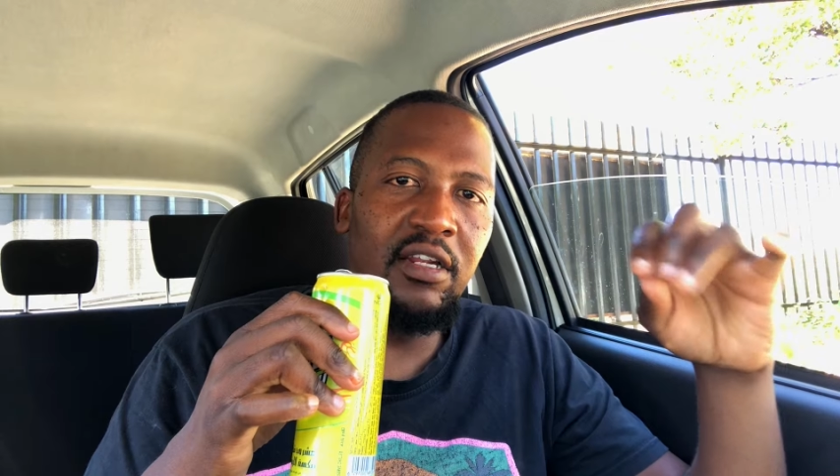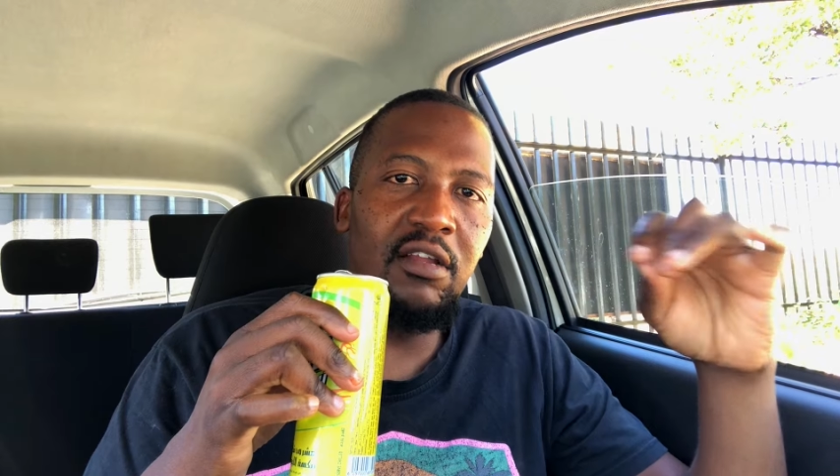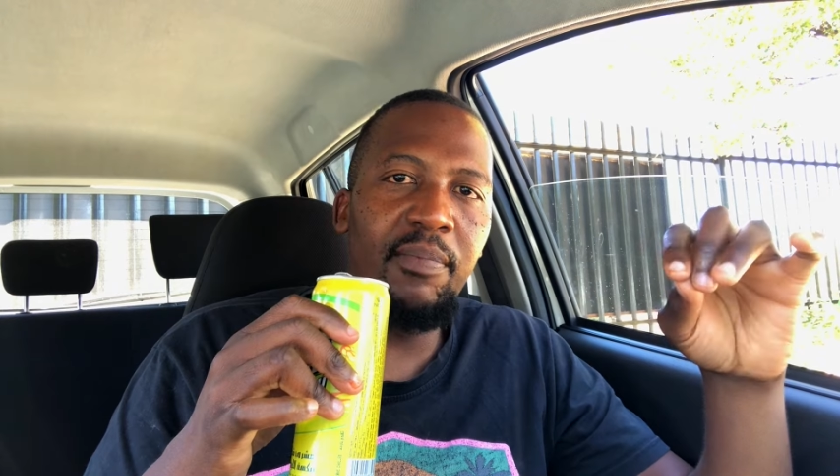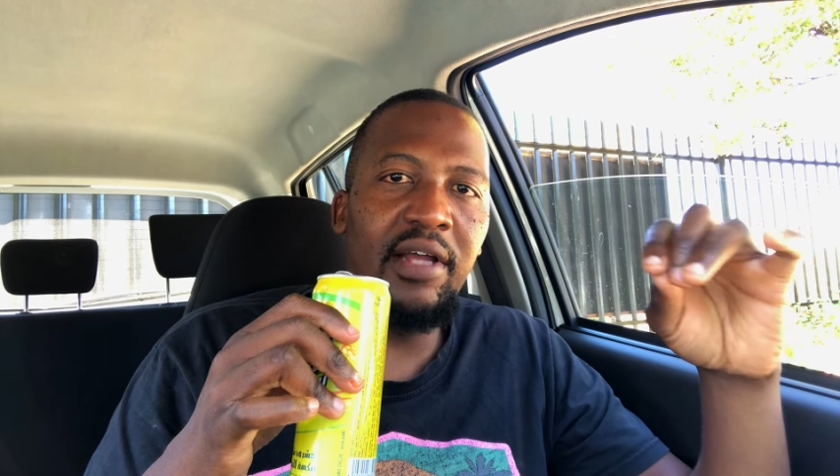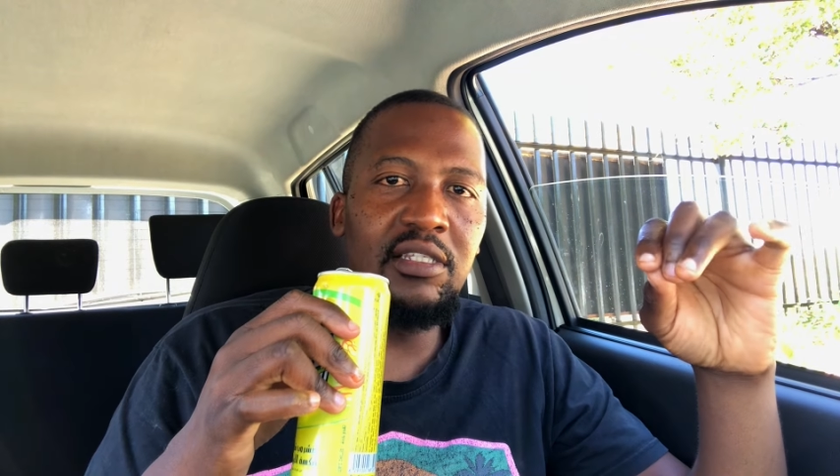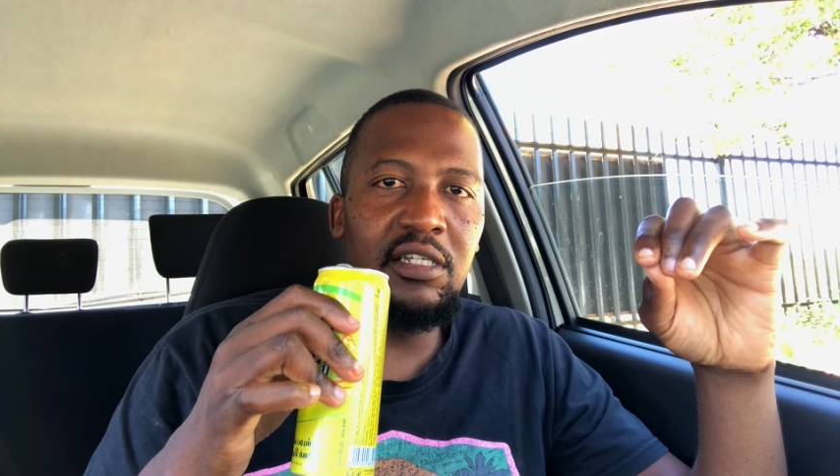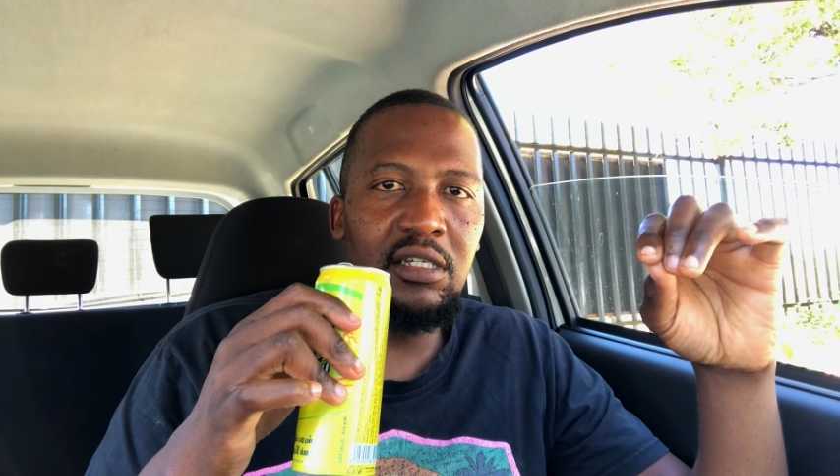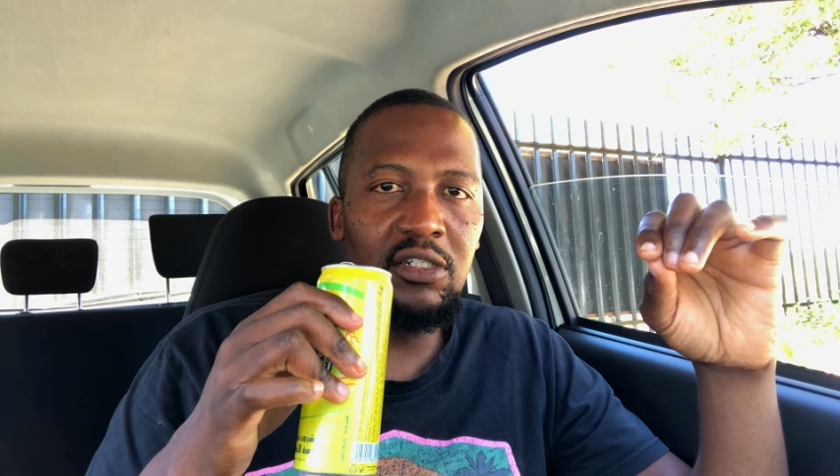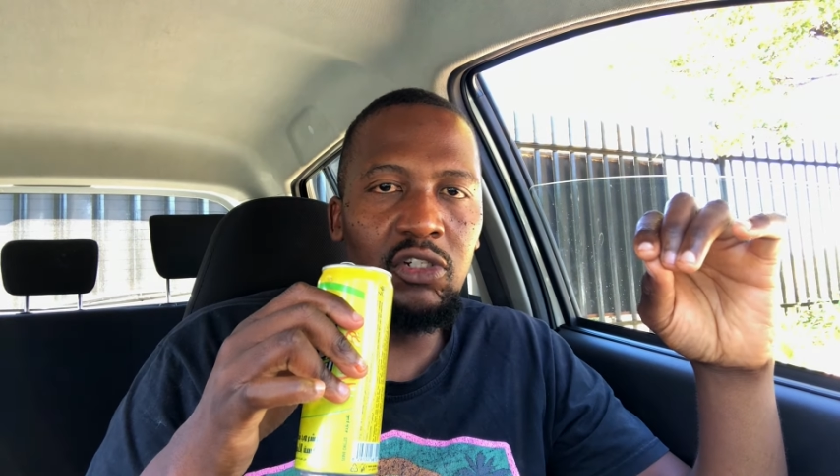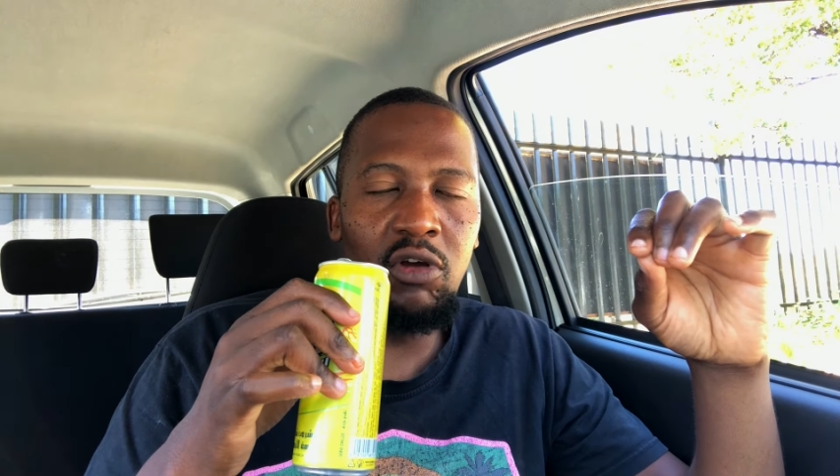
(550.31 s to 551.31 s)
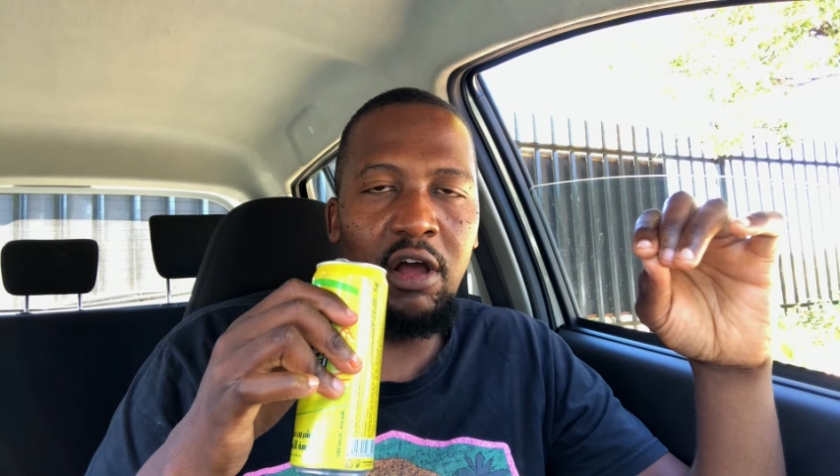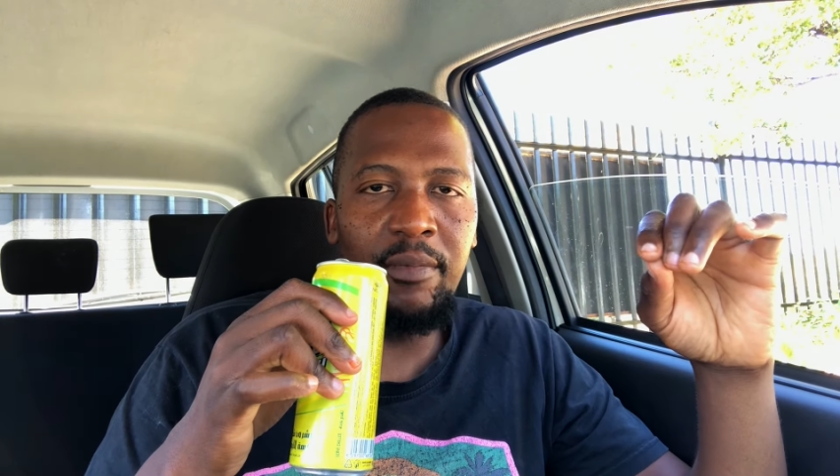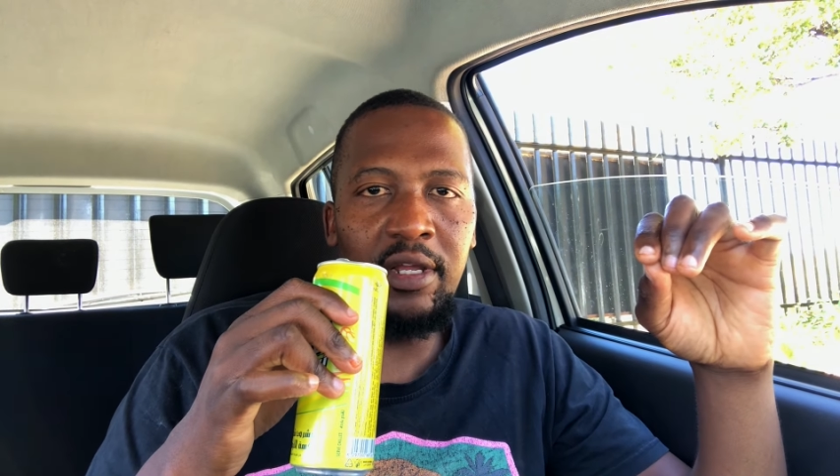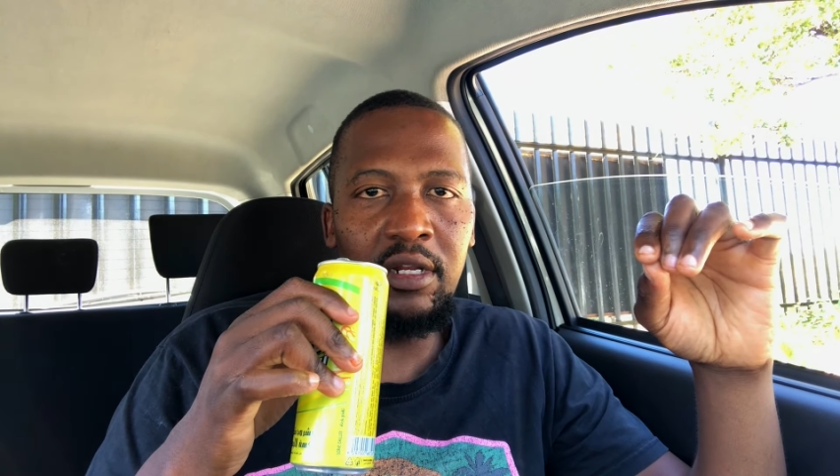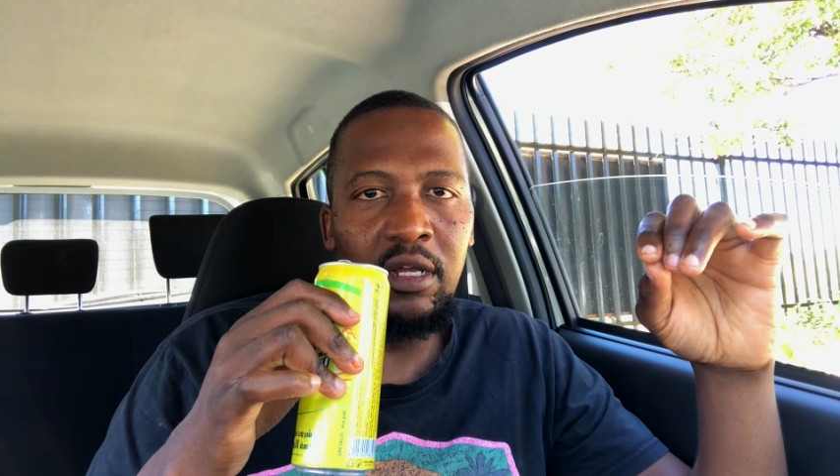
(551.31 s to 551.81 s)
in the patty. Do you know what I
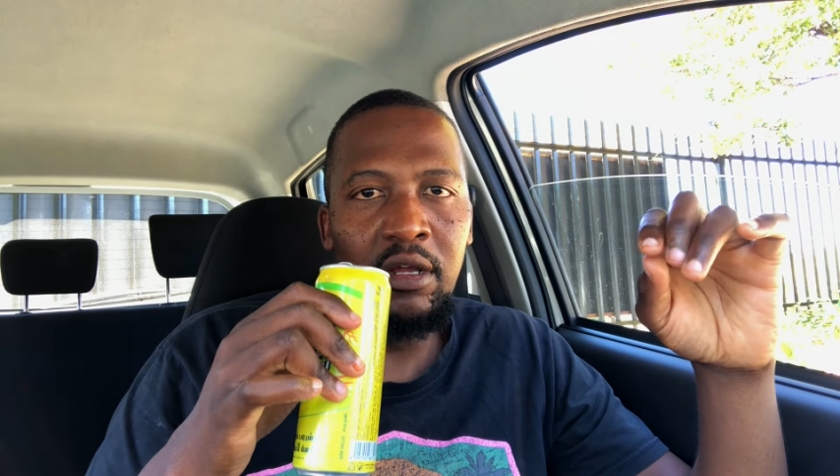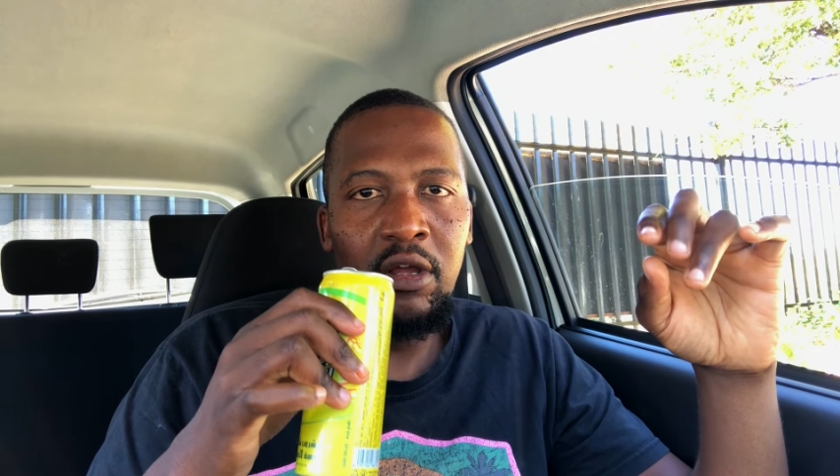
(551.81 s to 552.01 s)
mean?